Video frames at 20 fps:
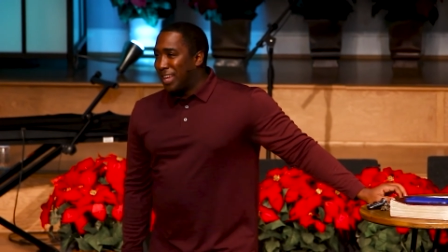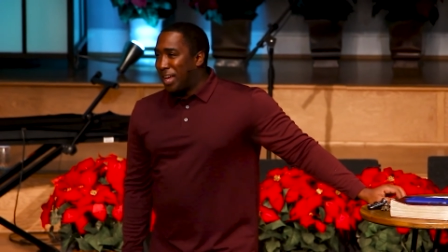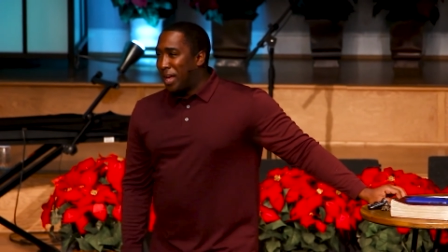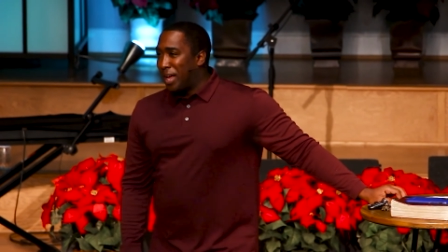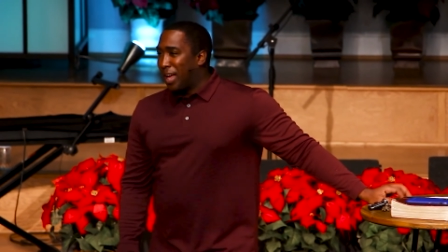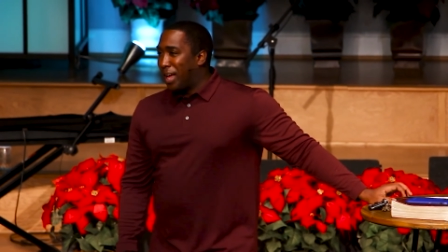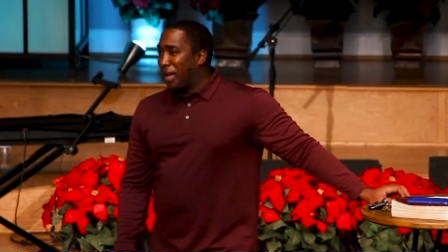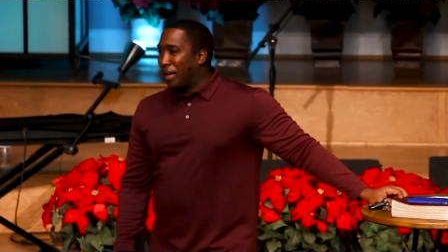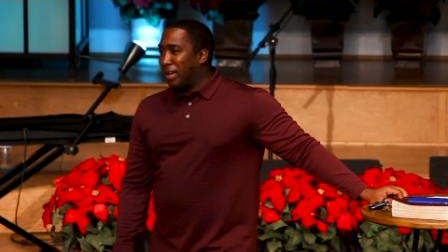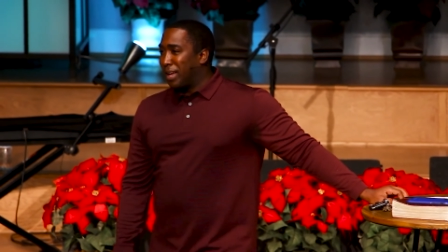
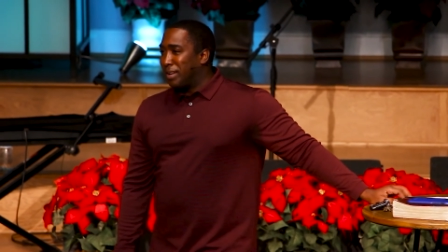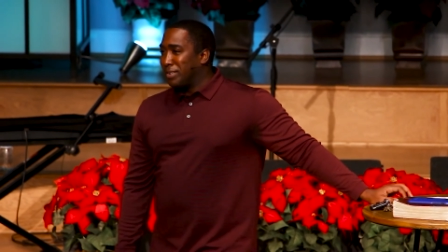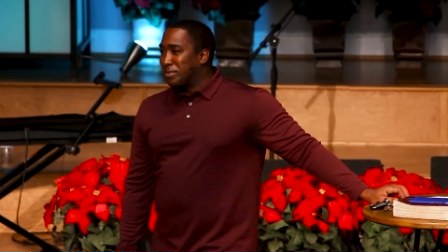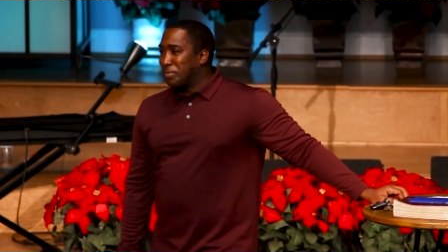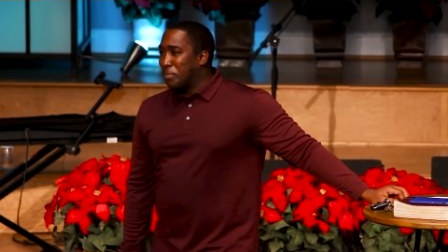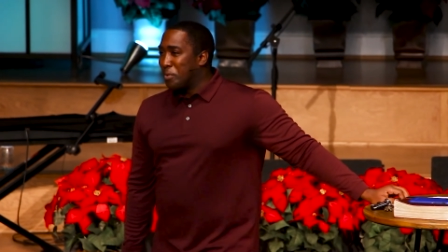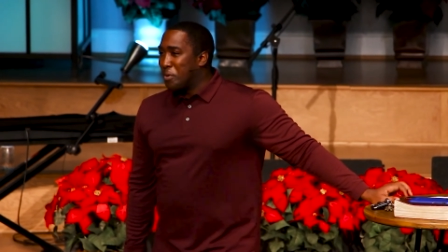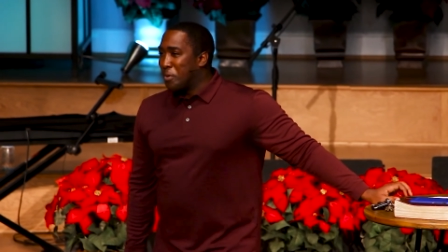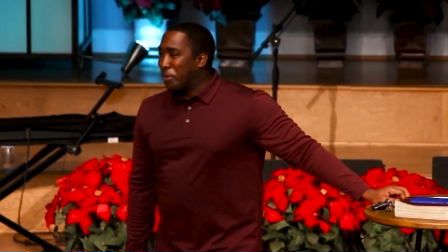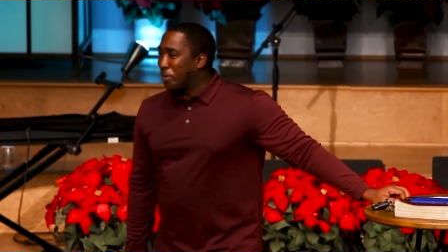I, I, I
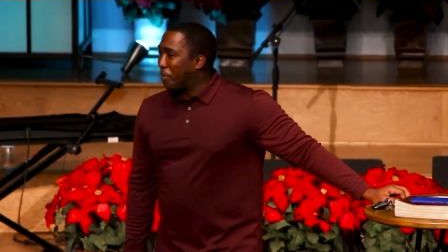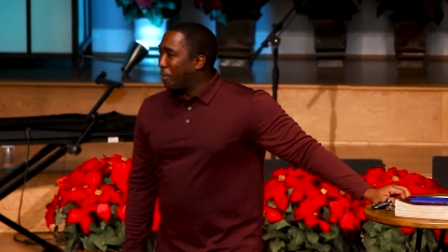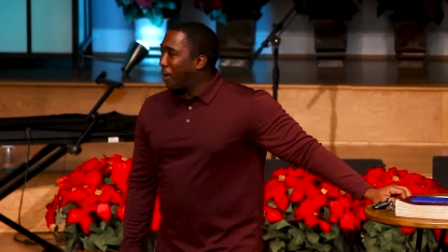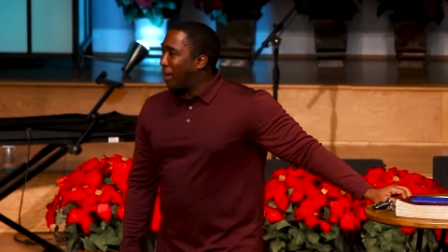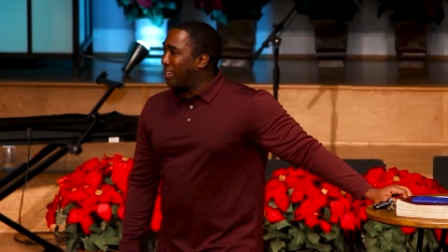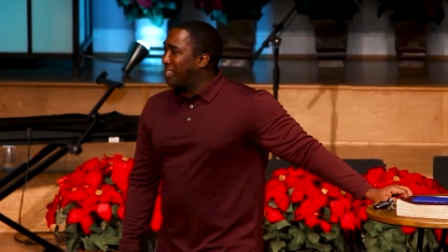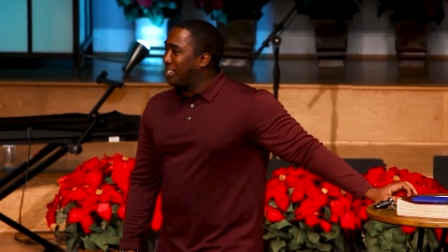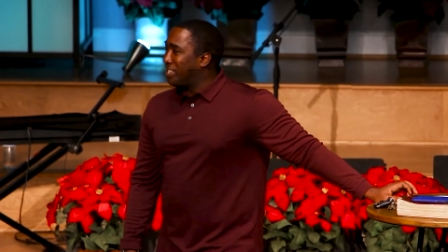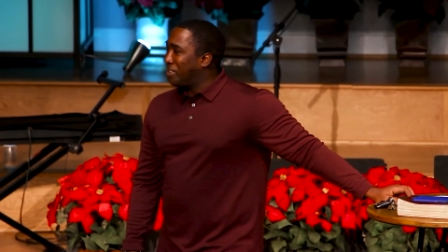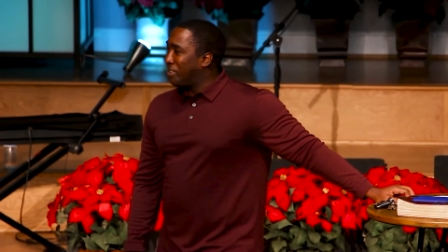was born and
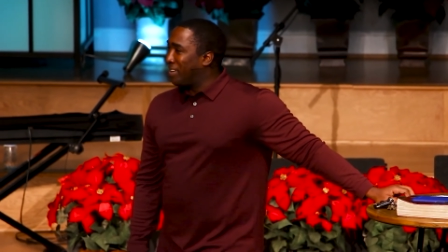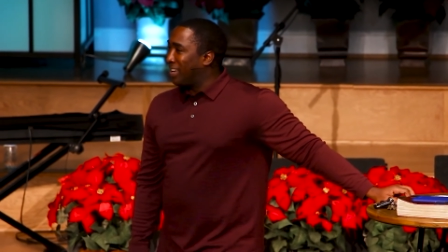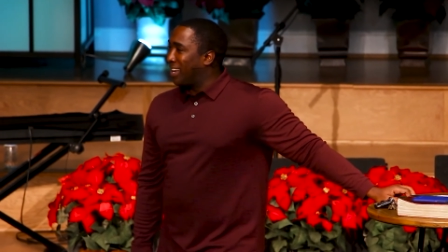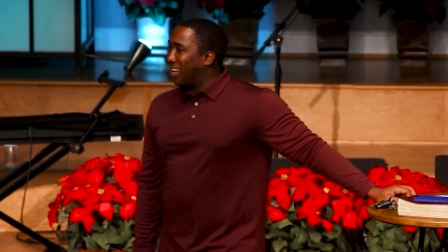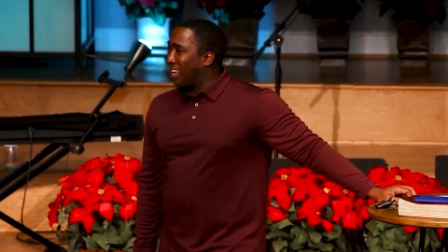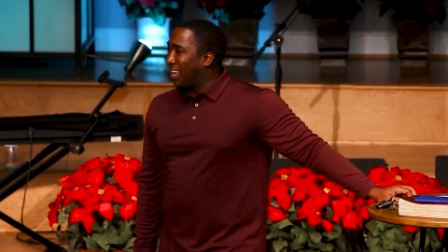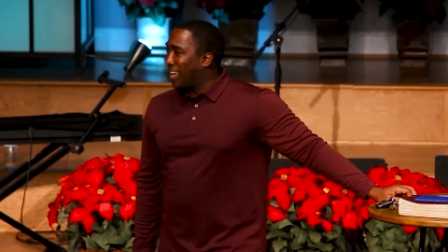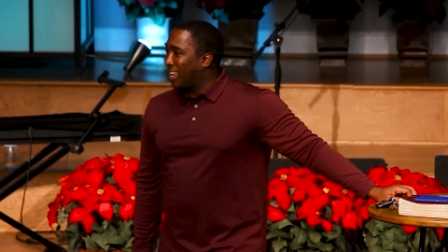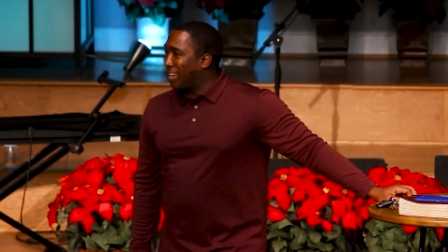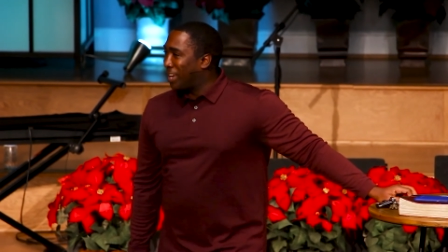raised here in
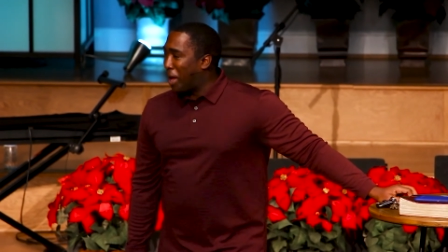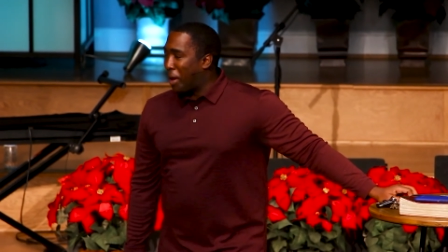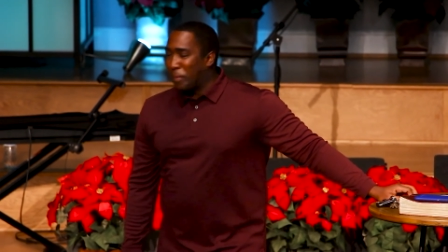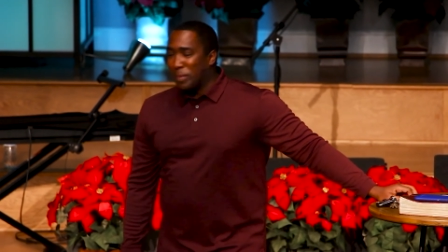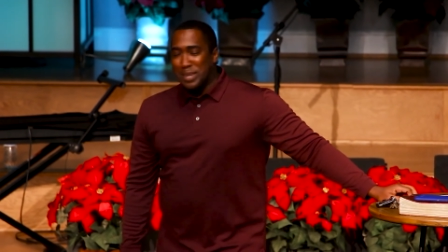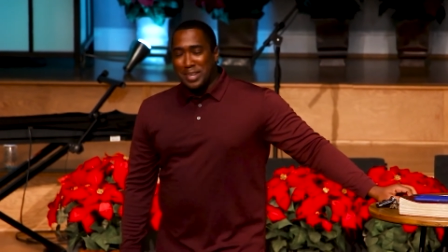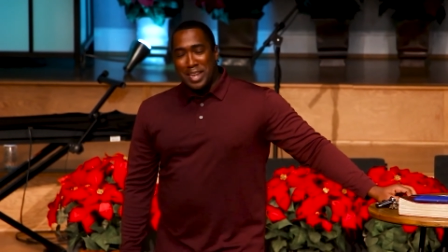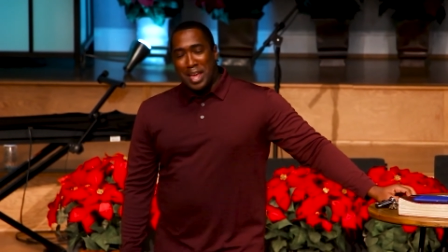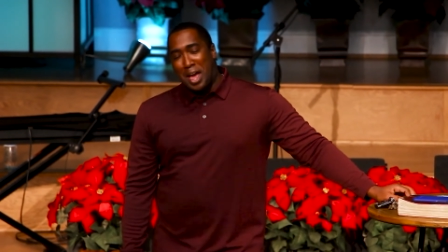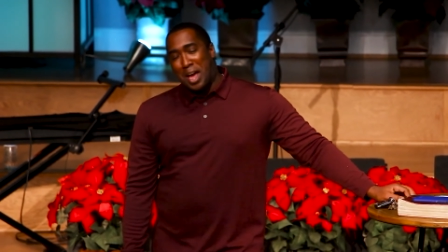Atlanta.
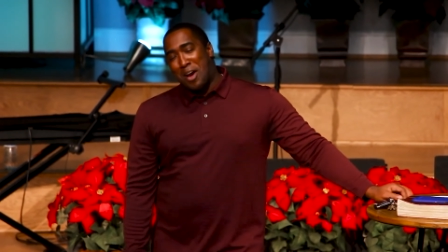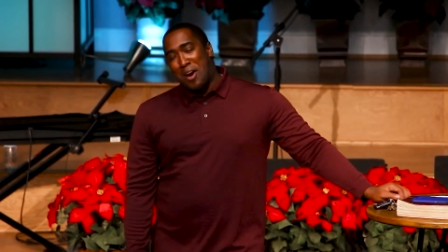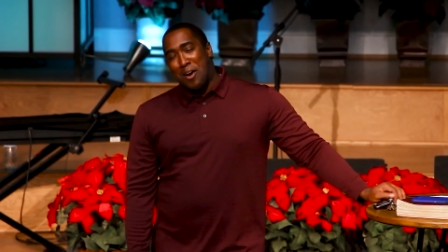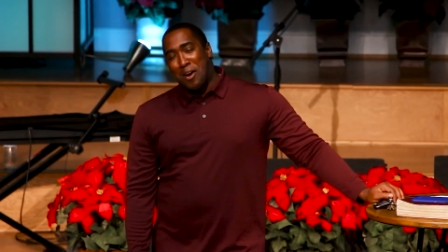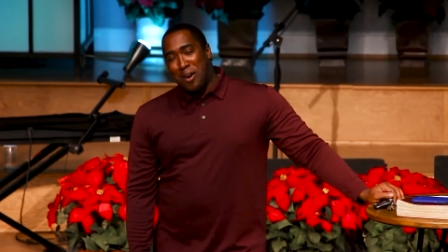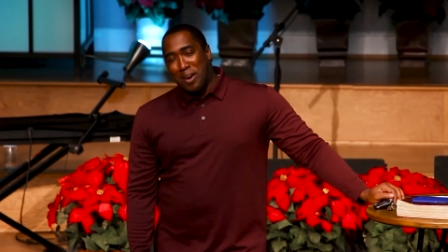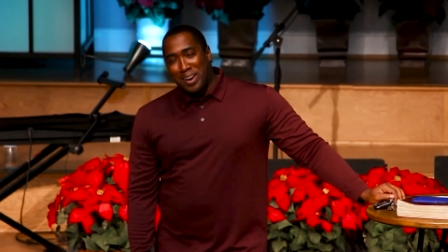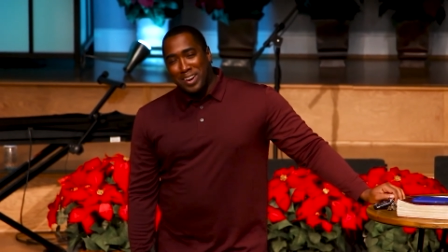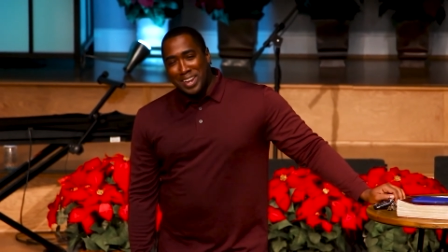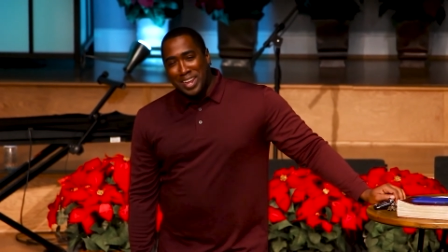I'm a
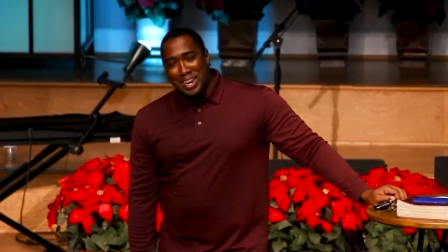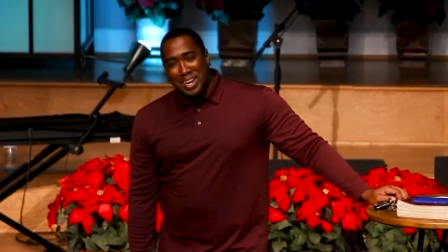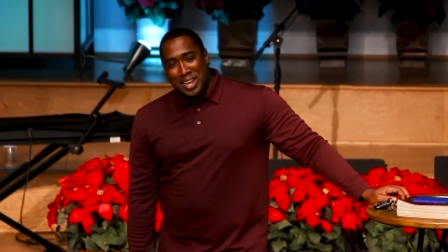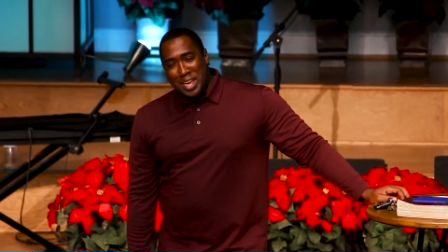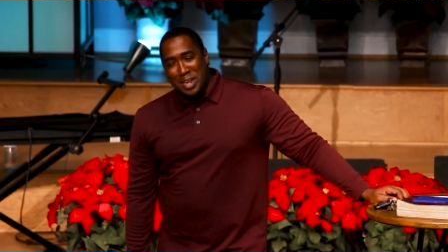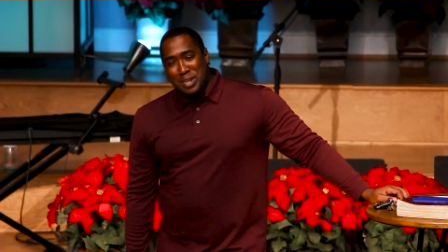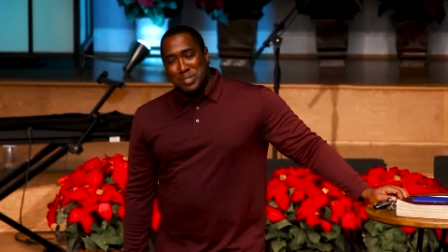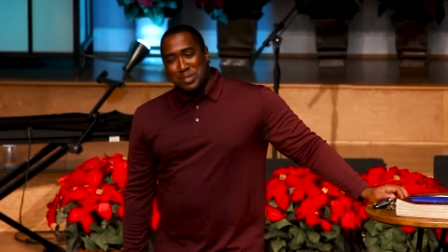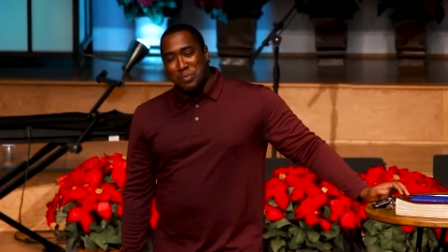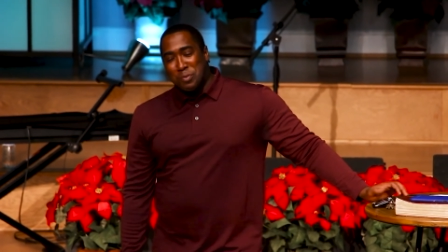diehard
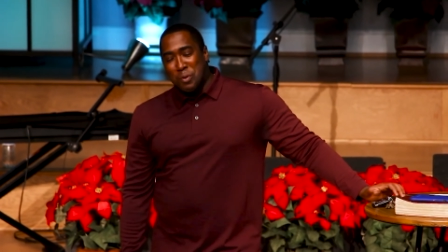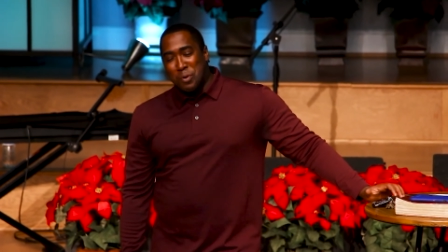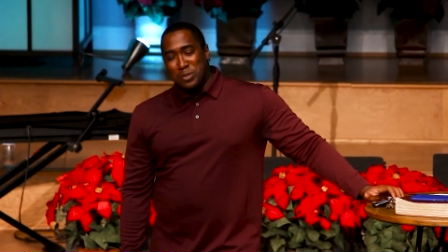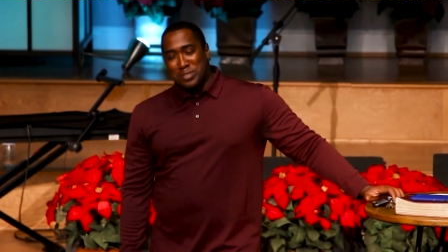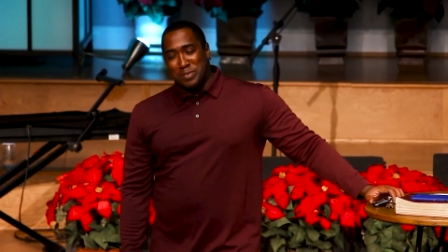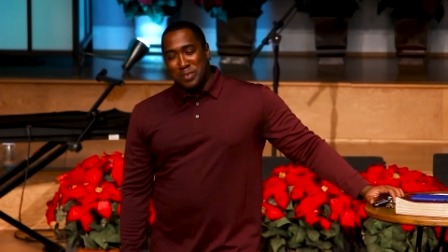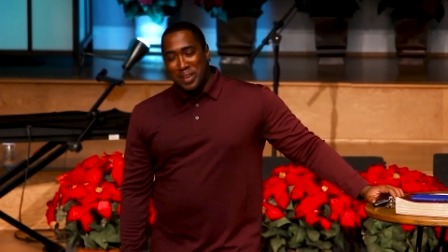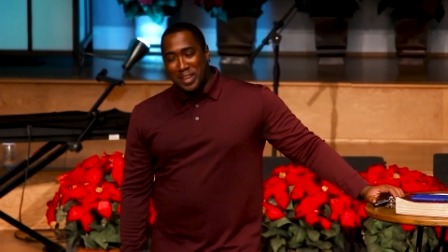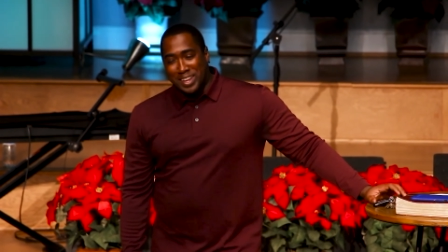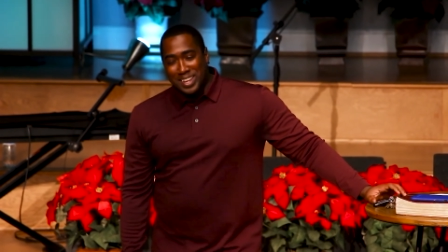Atlanta
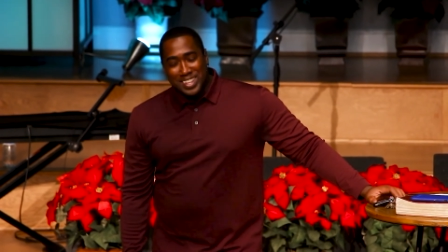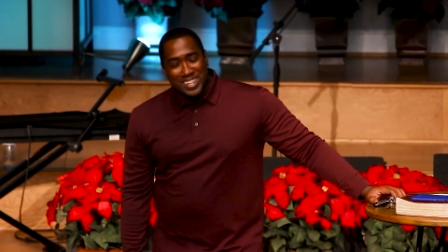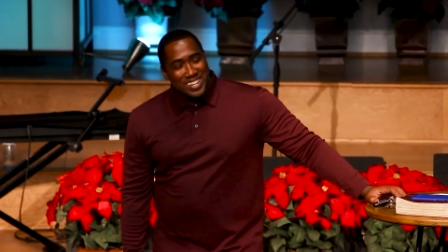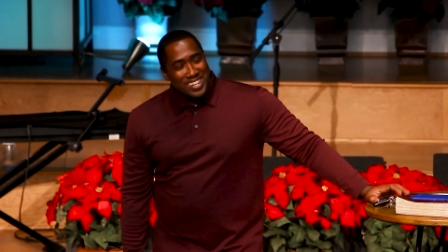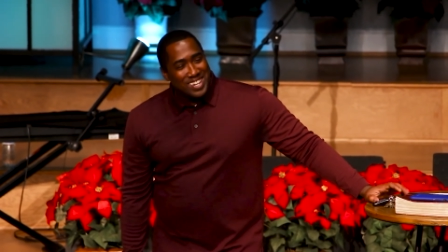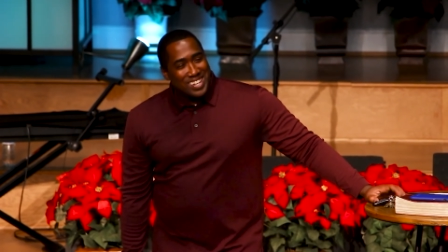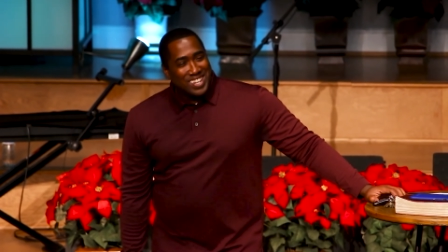sports fan.